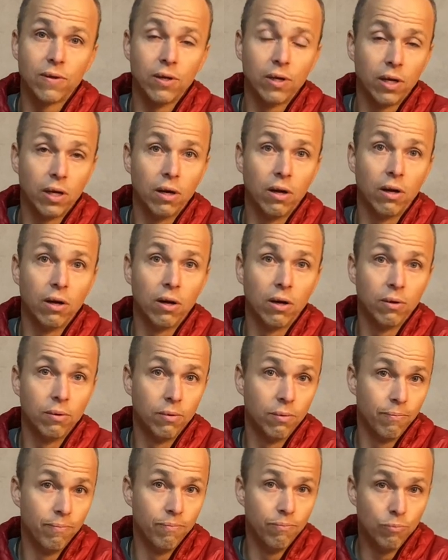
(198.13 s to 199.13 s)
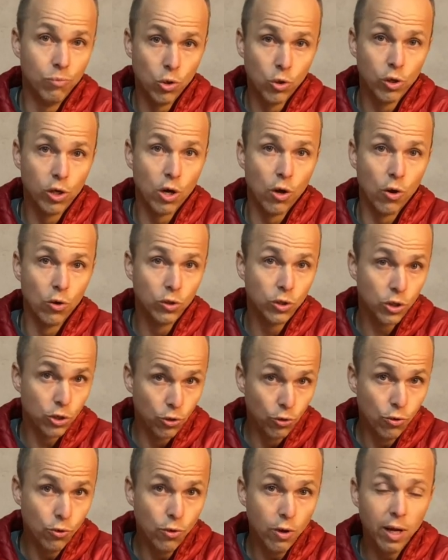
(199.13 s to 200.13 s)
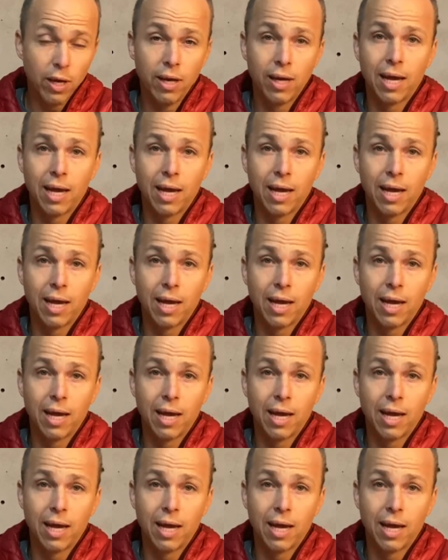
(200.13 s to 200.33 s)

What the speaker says: the Mudo 2,